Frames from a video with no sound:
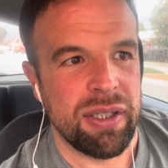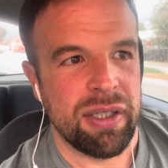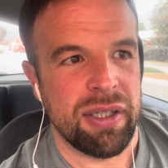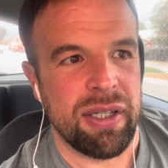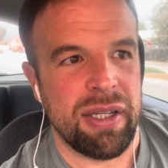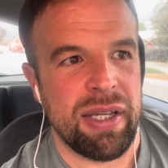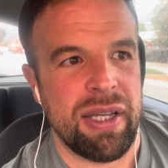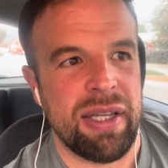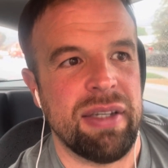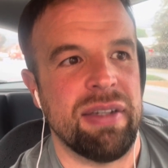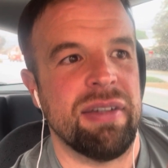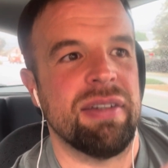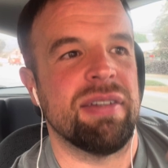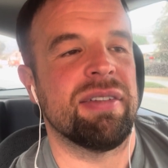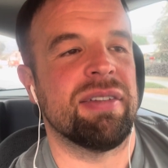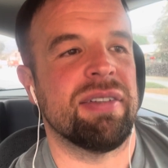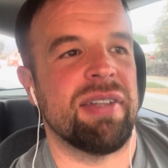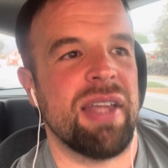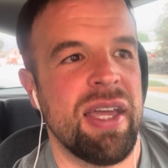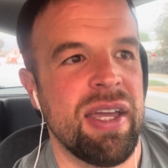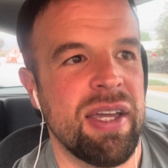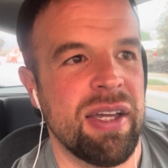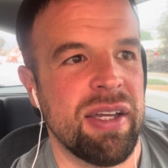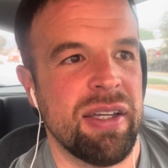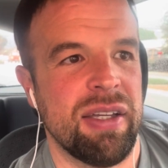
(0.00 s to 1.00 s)
and
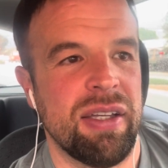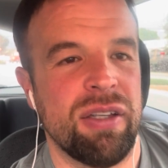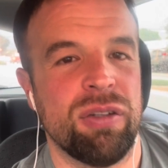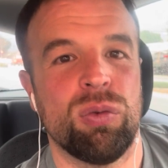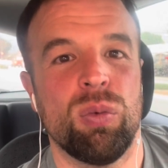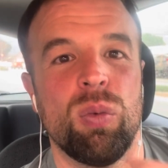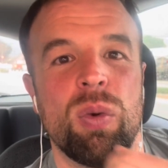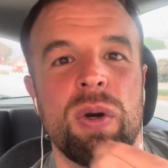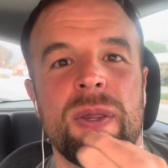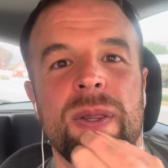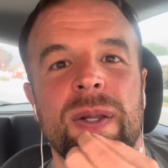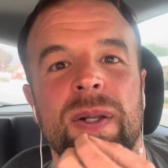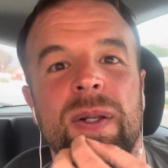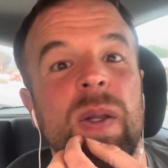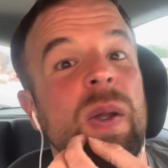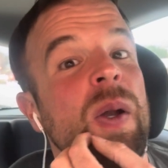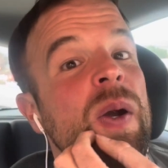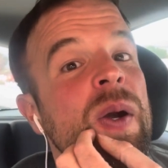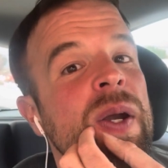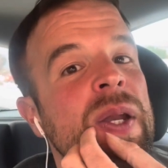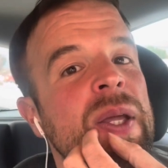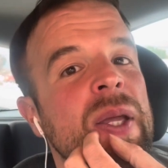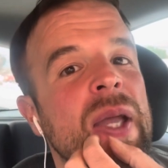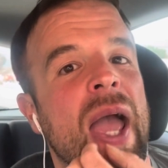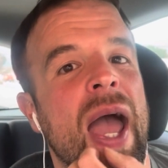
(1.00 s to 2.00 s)
say it, is where the
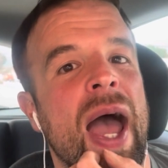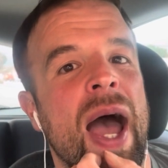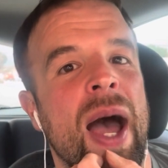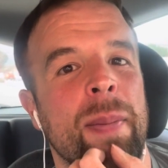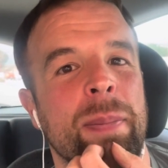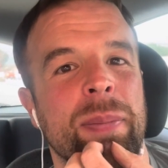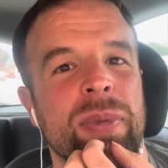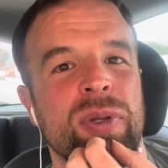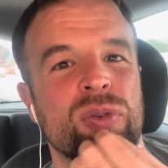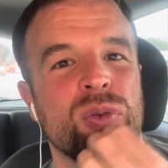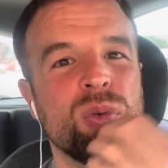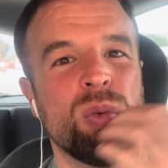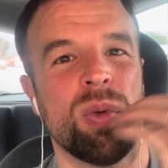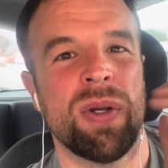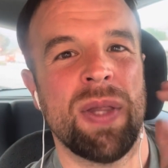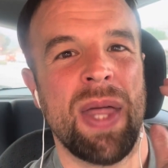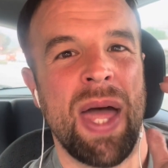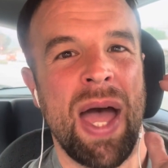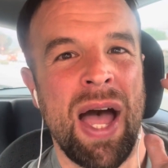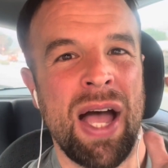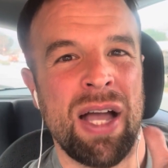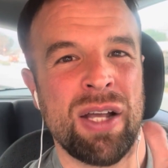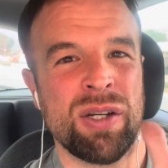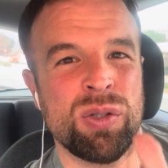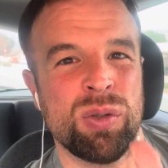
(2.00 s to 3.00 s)
learning happens, where the
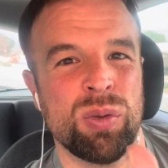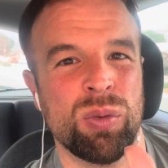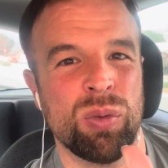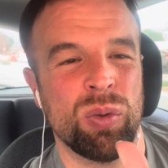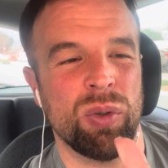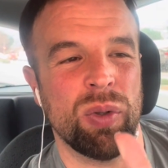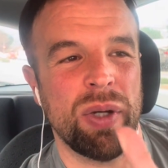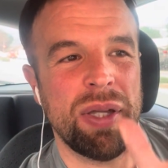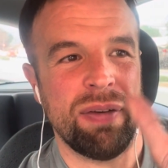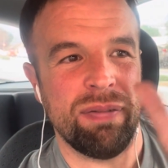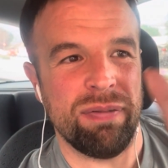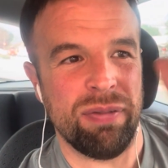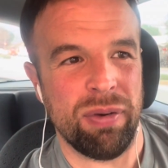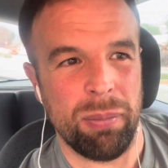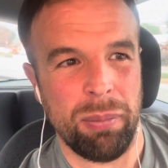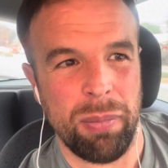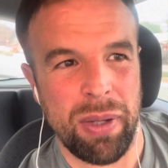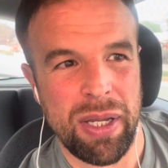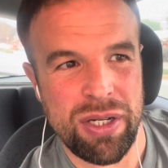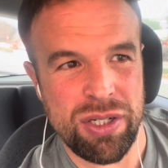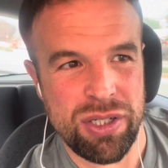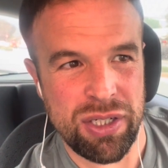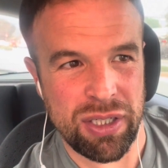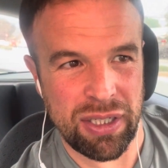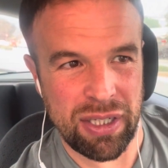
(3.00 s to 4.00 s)
actual
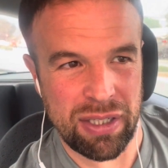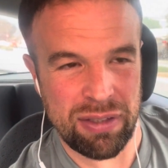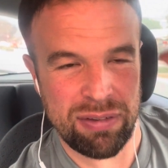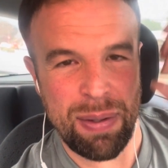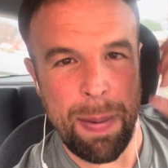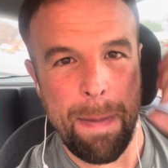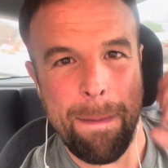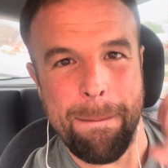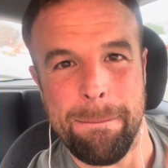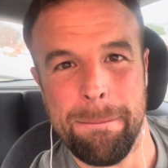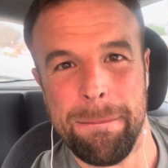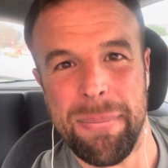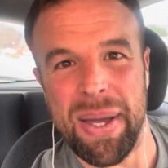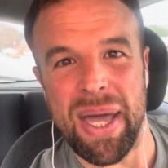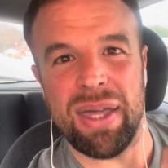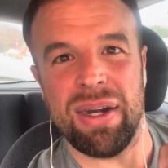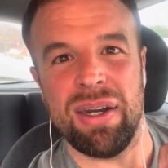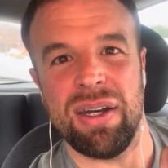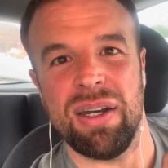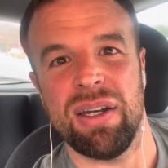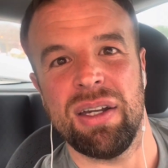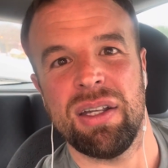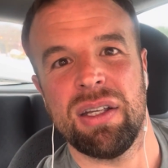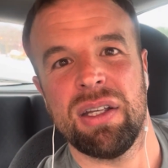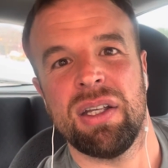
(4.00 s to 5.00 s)
information gets
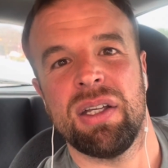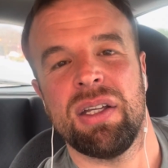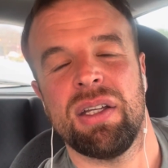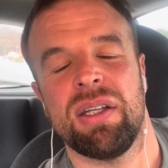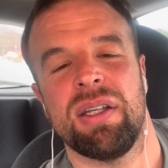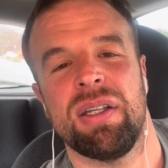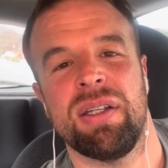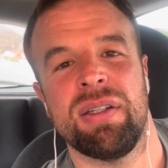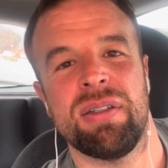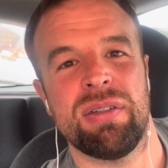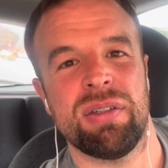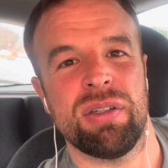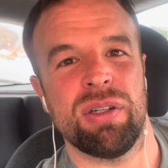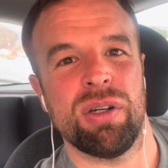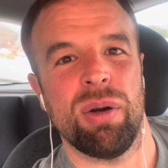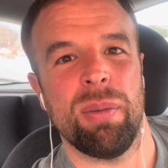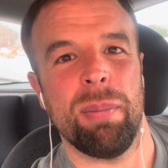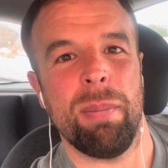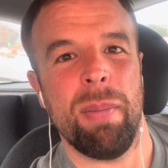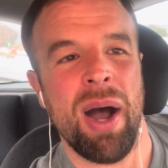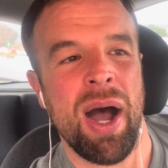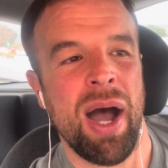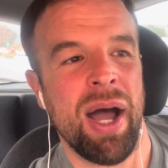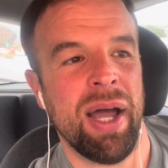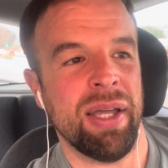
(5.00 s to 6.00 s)
embedded into your
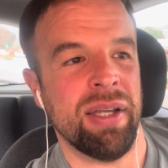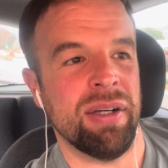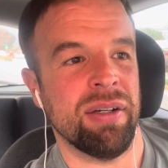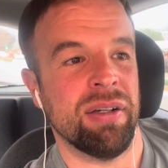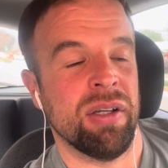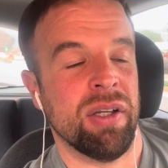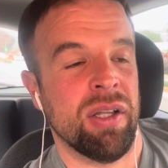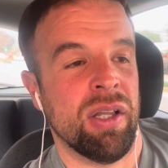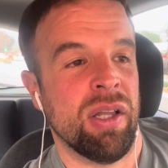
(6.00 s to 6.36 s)
mind.